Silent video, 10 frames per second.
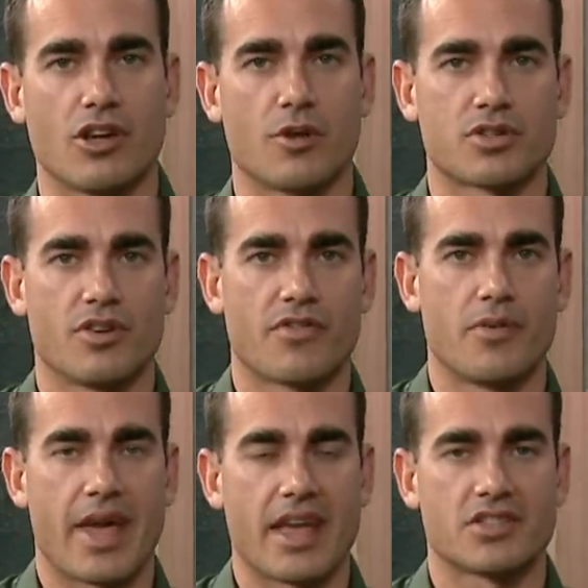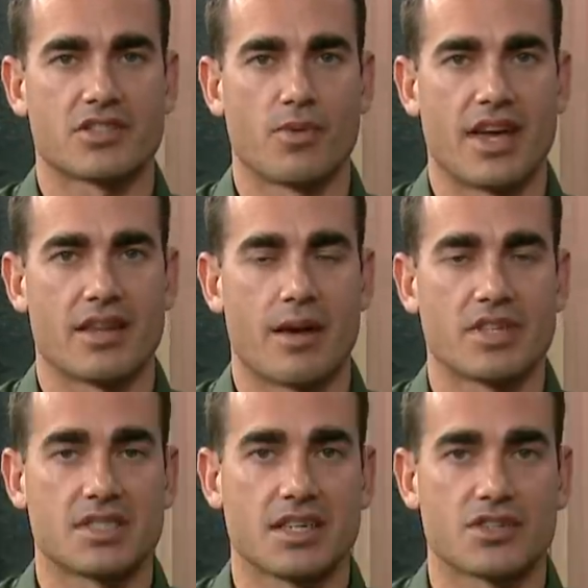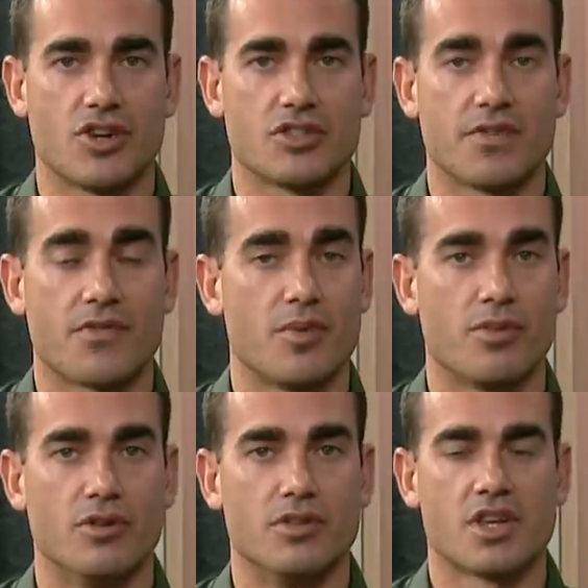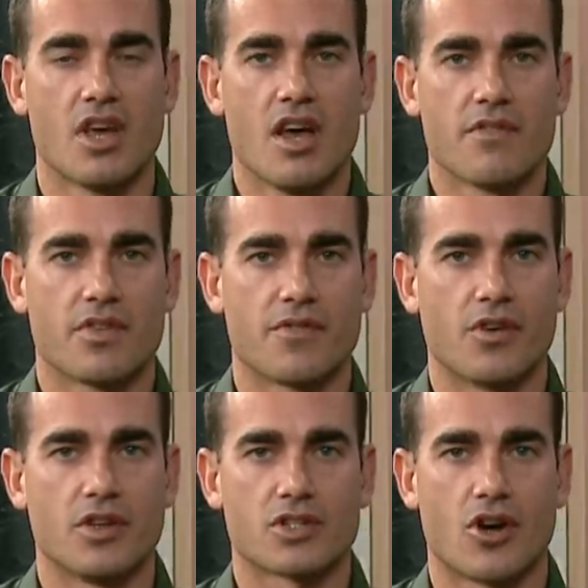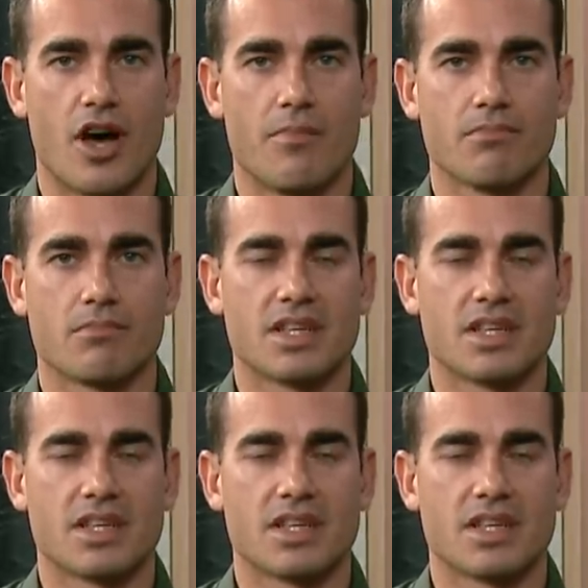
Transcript: option off the bench to wear the number six jersey for the Blues for the first time.